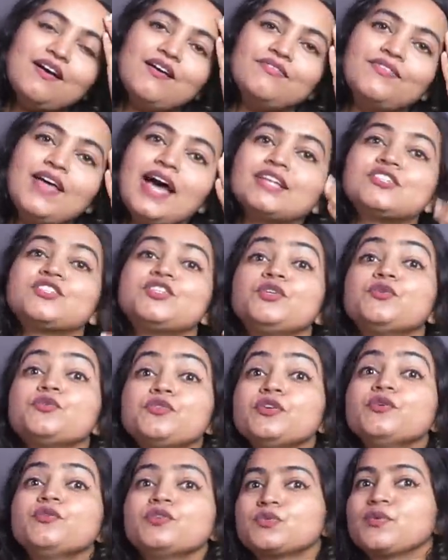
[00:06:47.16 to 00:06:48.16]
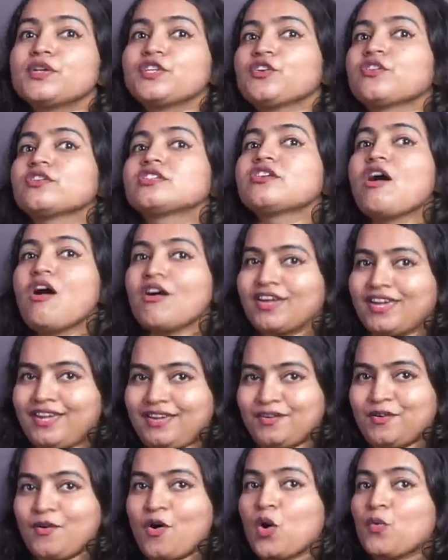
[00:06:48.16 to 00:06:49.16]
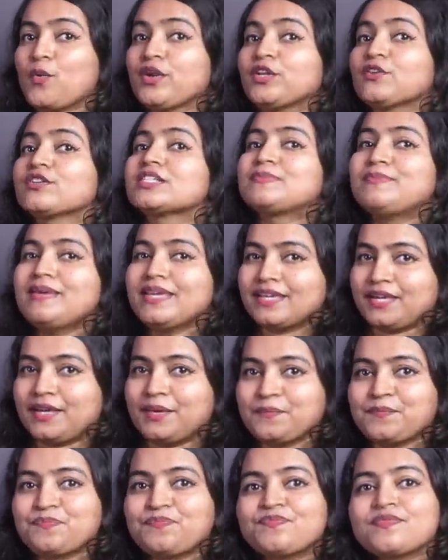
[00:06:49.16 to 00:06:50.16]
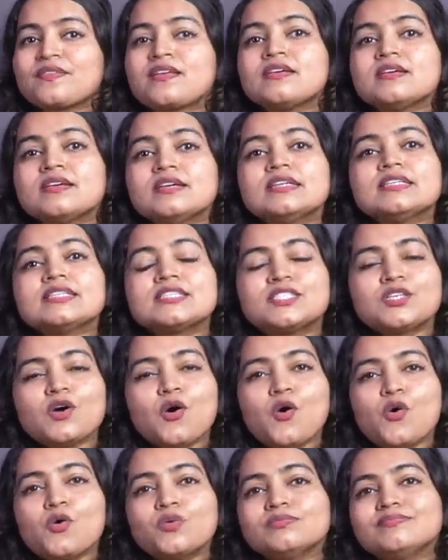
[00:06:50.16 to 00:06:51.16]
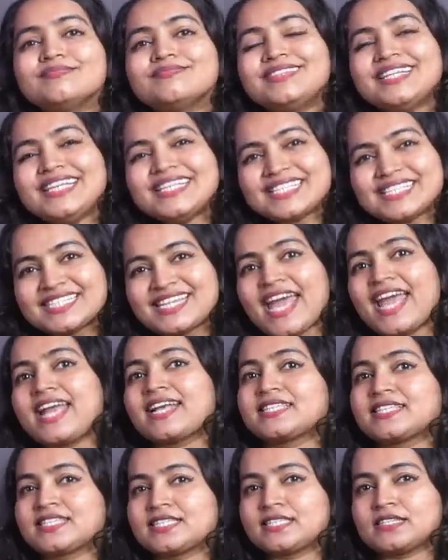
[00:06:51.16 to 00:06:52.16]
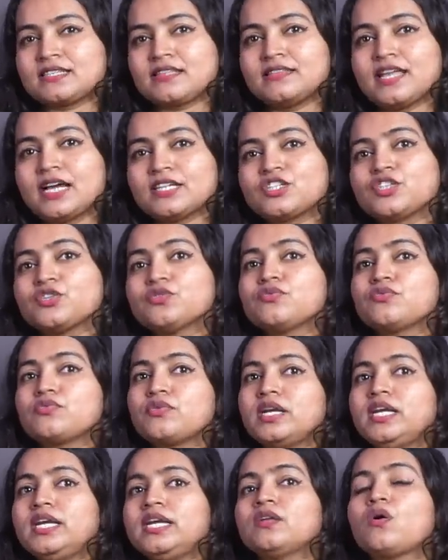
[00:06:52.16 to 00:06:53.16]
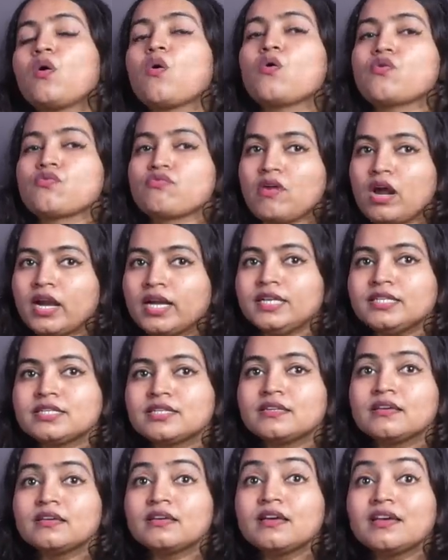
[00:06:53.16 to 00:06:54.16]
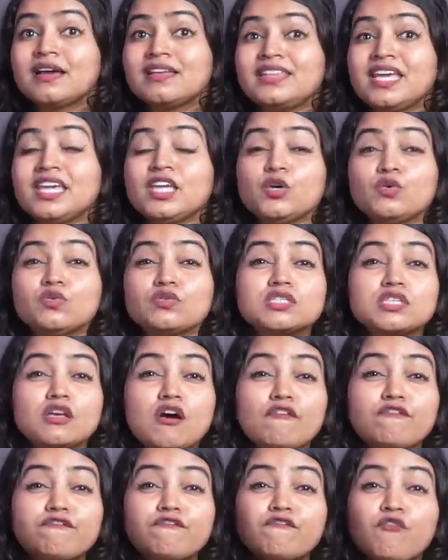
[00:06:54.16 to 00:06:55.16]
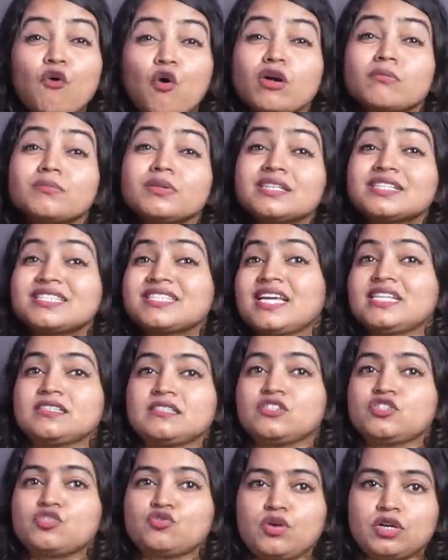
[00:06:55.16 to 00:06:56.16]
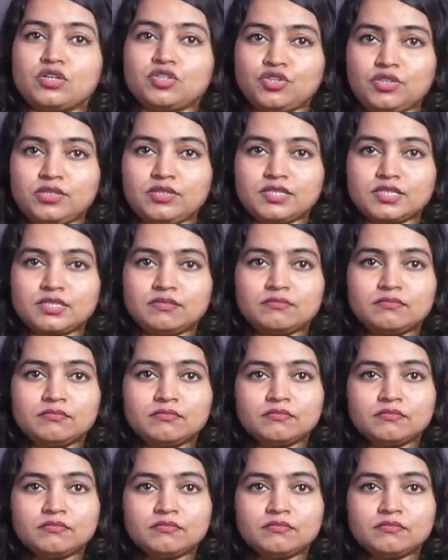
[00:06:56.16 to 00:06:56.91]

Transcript: that you use when you're talking or when you're speaking. So these texts that you read or write, they use formal sentence structures.